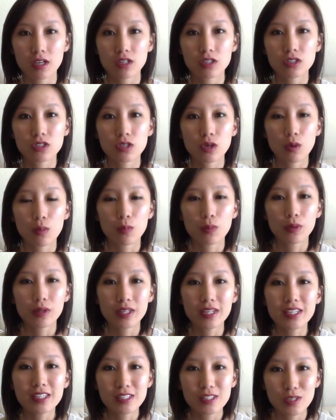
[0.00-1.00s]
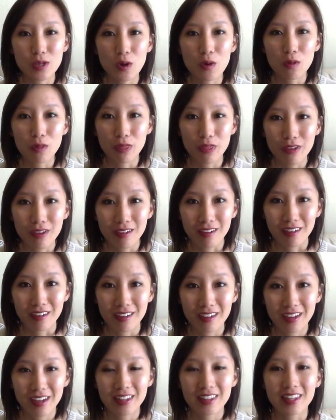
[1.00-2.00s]
So please don't think
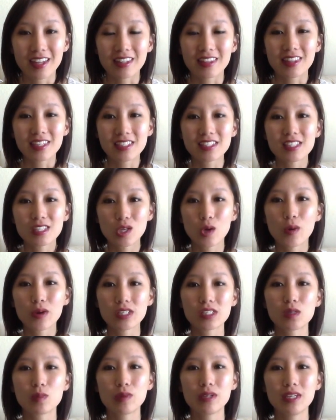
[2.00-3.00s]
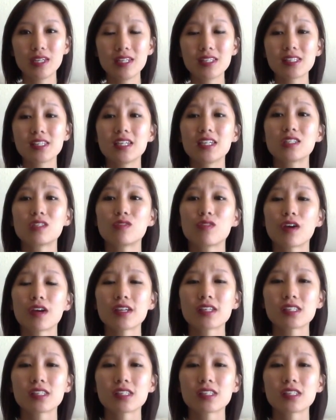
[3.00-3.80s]
that this is going to be easy. It's very